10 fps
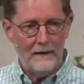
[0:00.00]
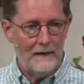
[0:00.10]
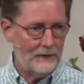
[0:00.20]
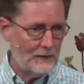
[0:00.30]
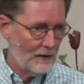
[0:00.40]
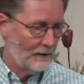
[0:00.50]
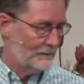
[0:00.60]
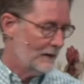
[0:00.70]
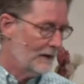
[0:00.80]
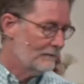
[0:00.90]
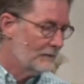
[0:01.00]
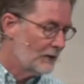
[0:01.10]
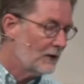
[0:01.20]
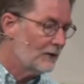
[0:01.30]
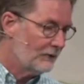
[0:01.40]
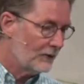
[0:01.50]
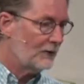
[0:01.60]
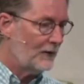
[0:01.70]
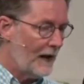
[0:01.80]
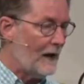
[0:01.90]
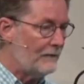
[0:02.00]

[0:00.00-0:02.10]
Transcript: start? Well, during the first half of